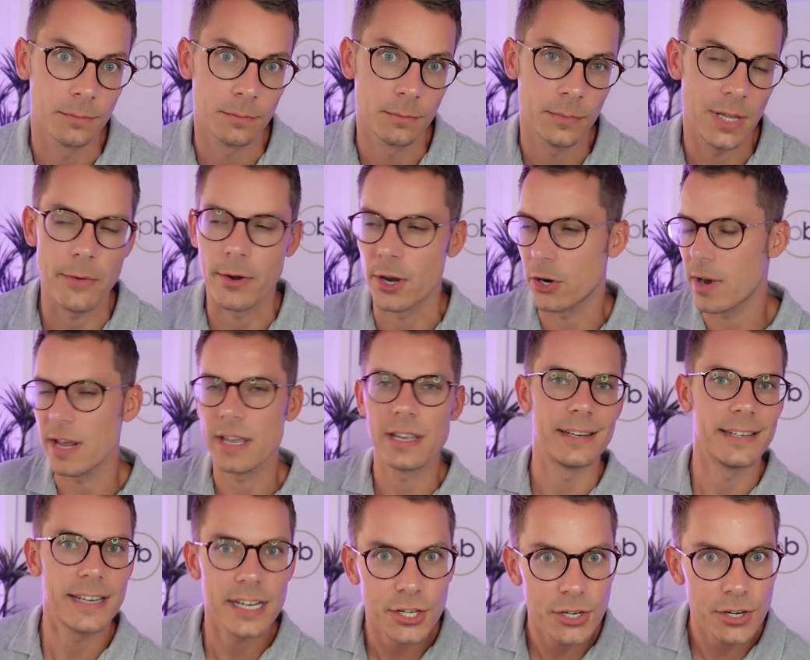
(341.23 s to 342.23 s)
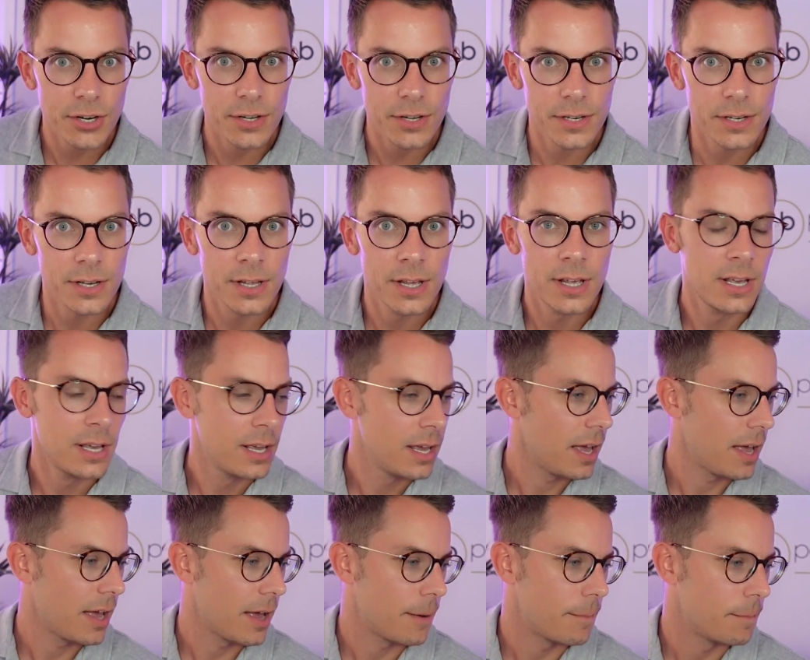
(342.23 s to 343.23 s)
They're in great condition.
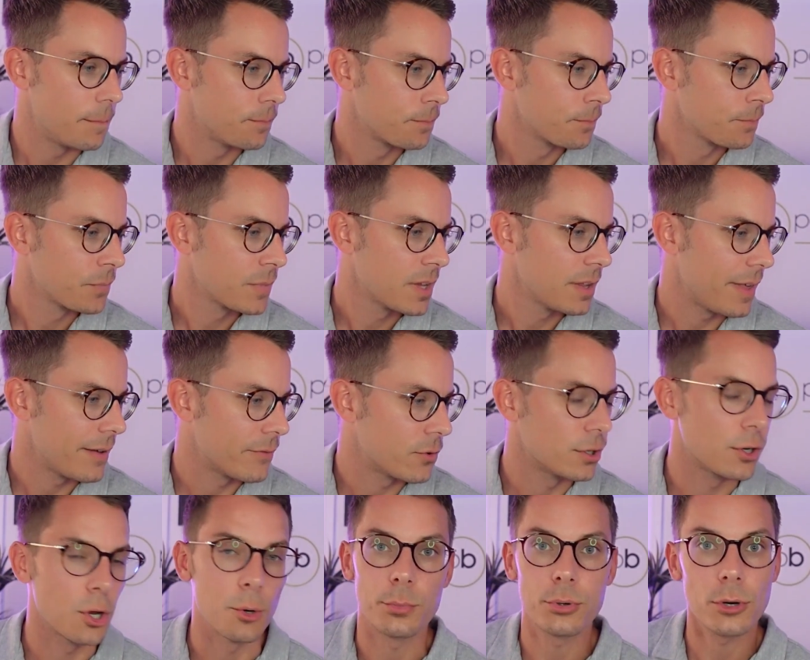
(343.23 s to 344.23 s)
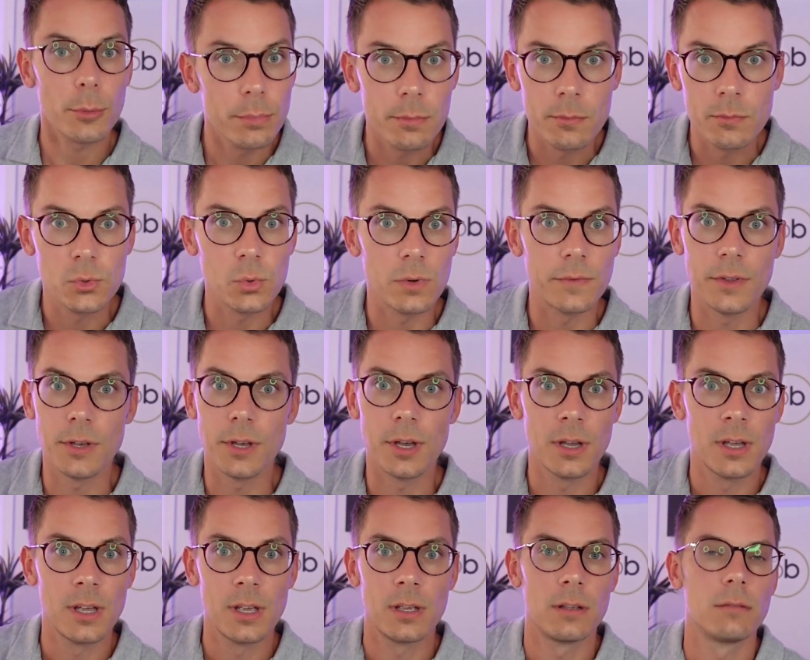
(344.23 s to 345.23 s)
They've got no problems with the
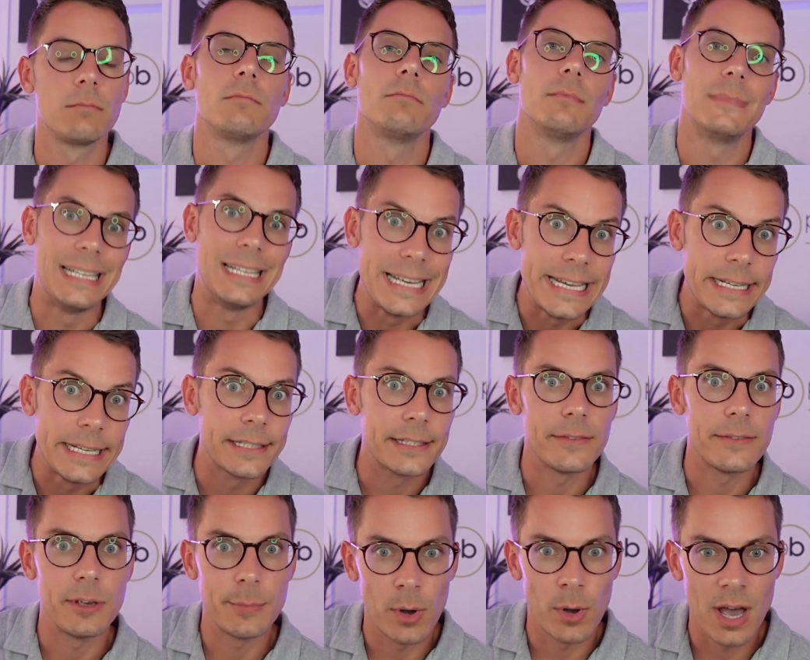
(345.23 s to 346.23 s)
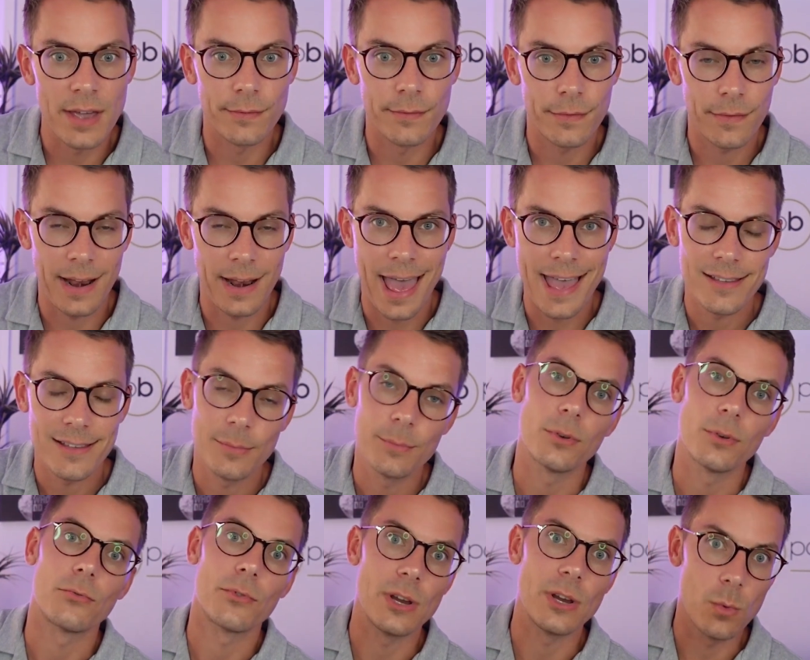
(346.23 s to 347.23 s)
lease if you're buying flat,
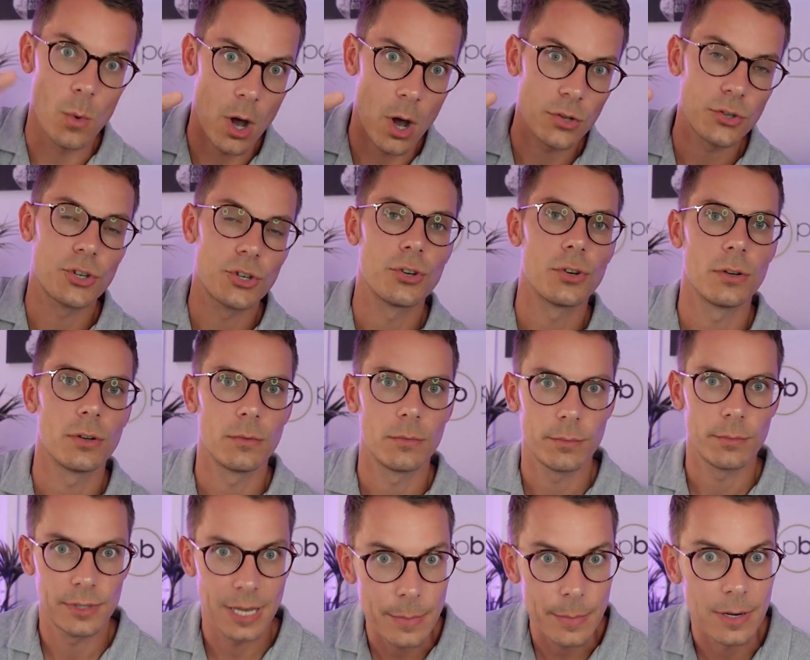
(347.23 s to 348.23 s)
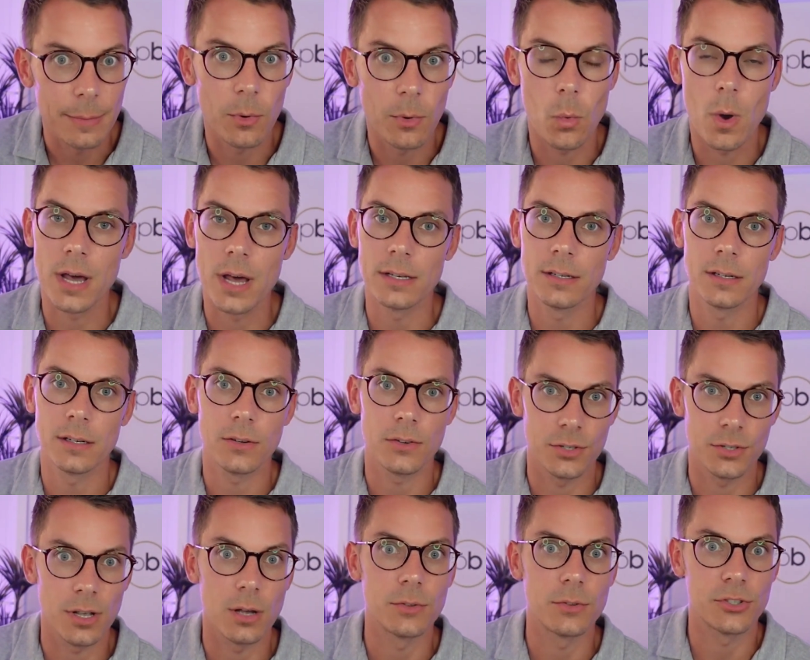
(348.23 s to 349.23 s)
but rewatch tip number 1,
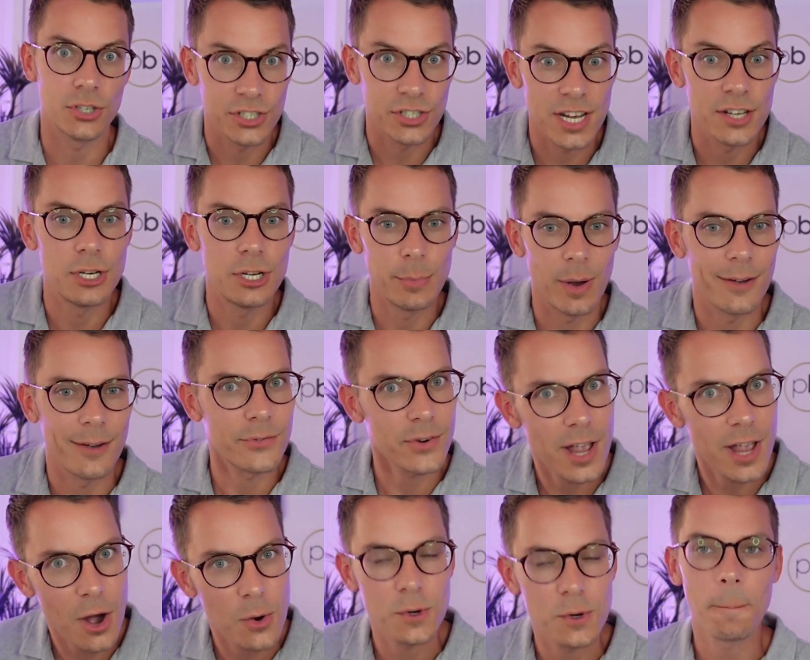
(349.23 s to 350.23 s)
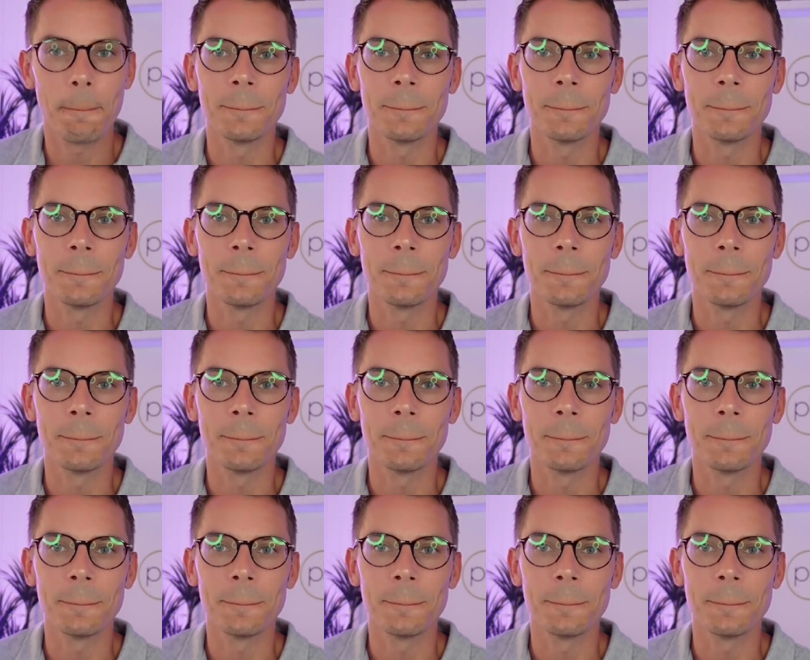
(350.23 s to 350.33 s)
because I would suggest you buy freehold.